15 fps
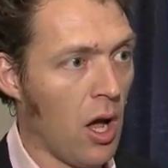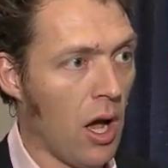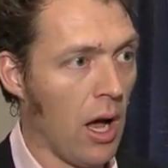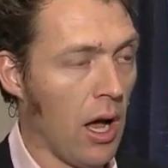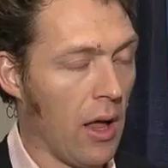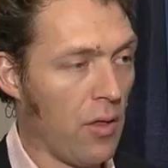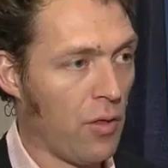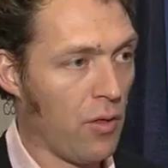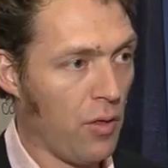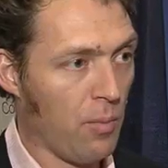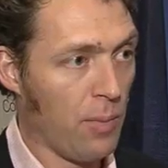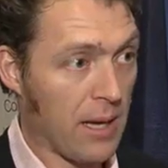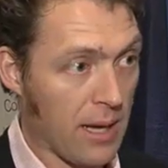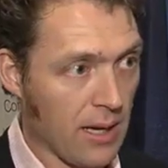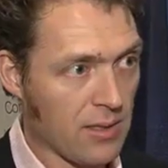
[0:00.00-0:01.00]
Uh,
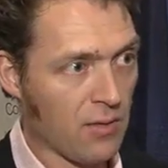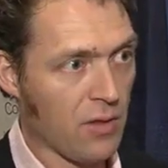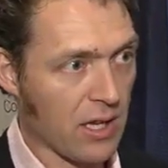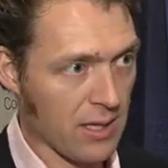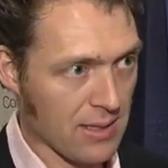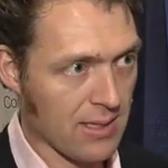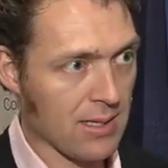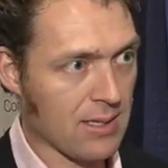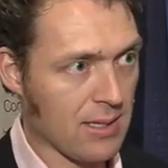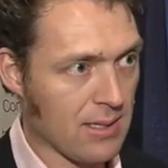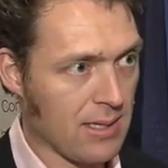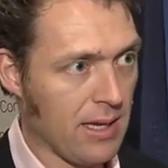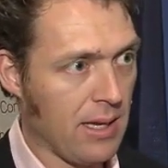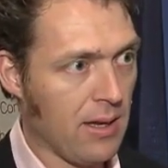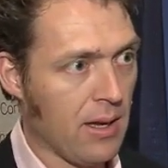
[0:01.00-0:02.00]
because of the
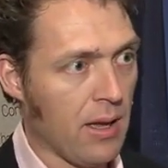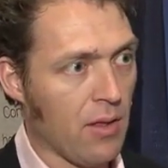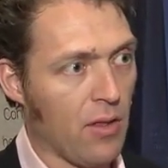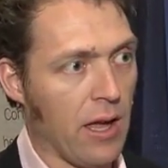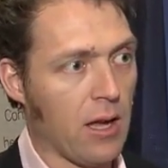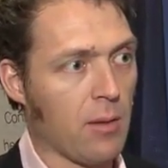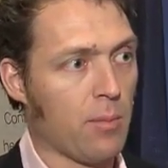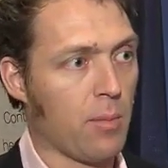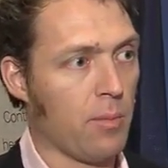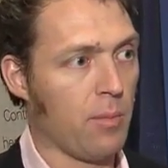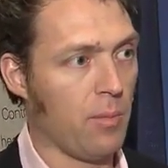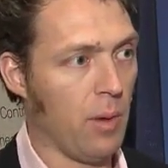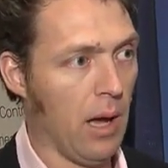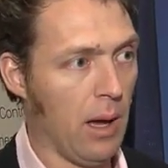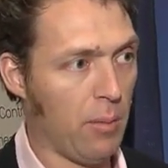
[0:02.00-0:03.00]
consistency, they can
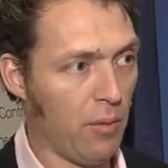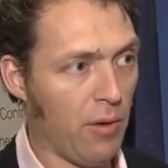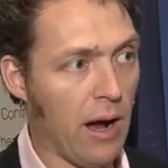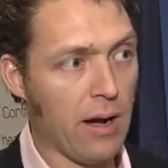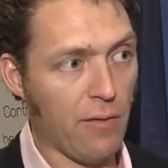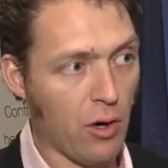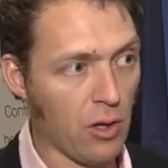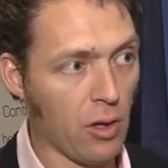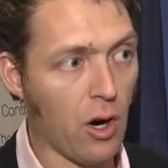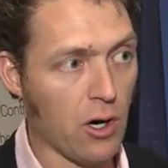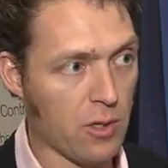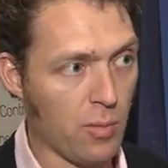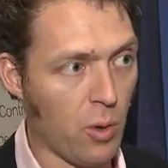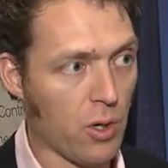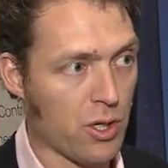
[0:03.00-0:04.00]
uh, provide a very
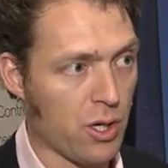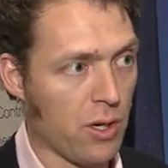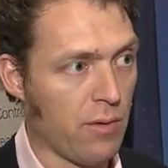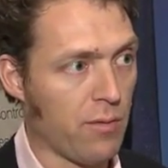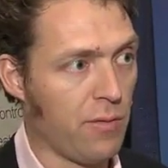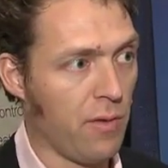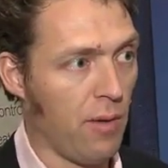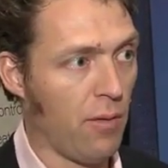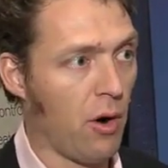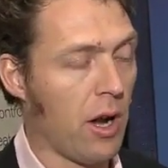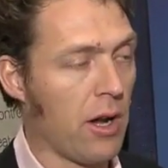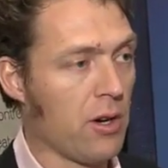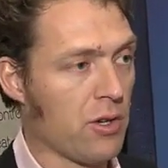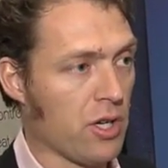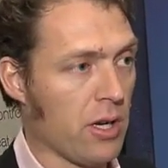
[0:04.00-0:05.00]
large portion of, of our
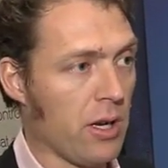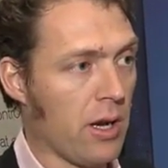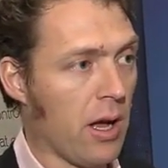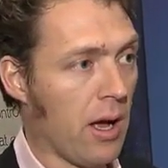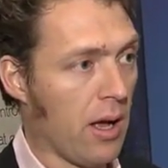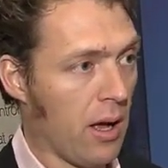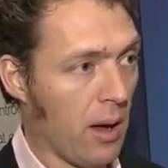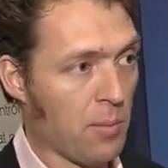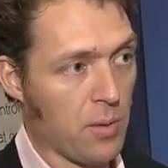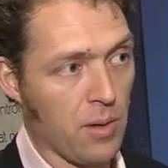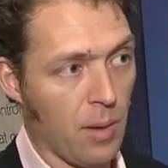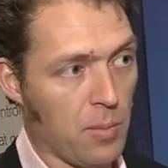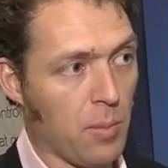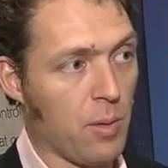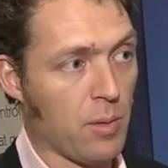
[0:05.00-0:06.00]
energy, uh, up
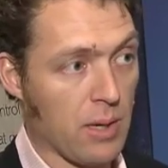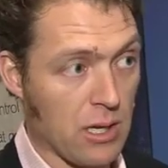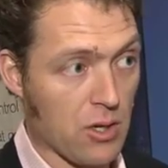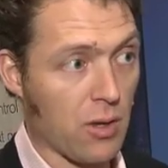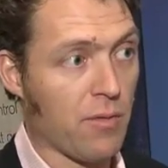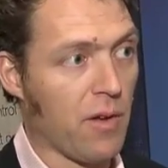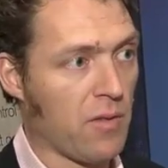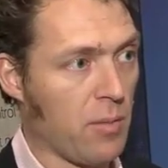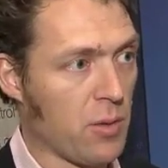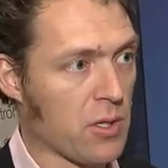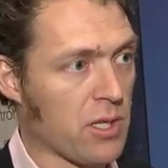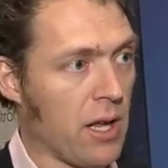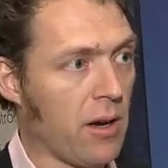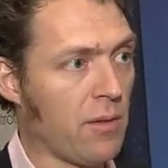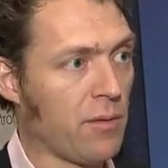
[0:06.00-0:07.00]
up to potentially fifty
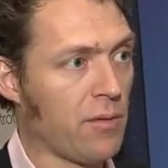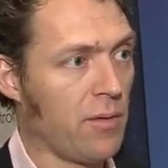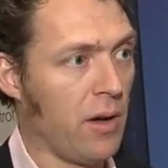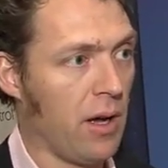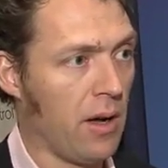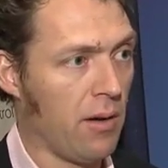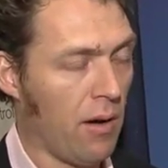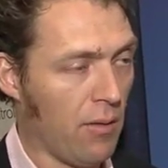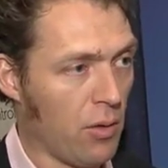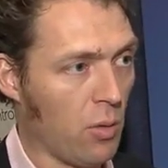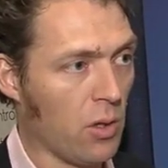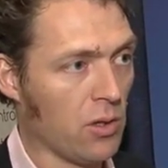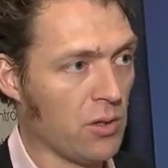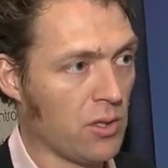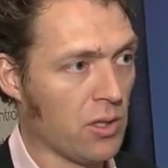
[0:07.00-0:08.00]
percent of uh, of the
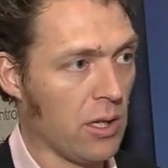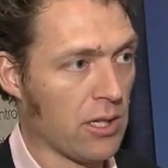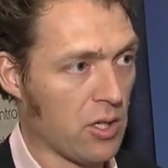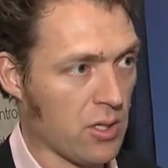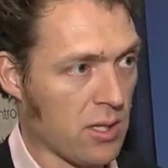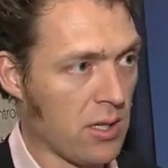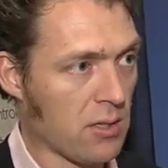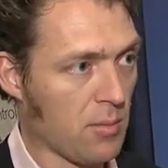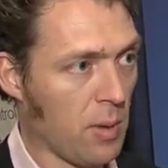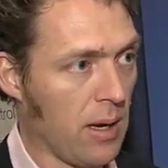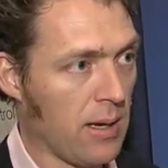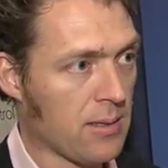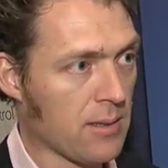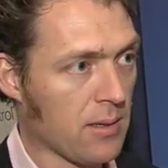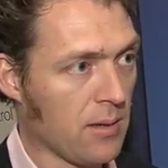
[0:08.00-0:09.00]
world's electricity
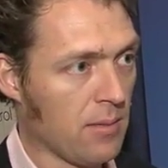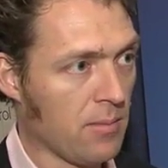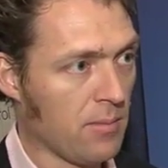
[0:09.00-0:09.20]
supplies.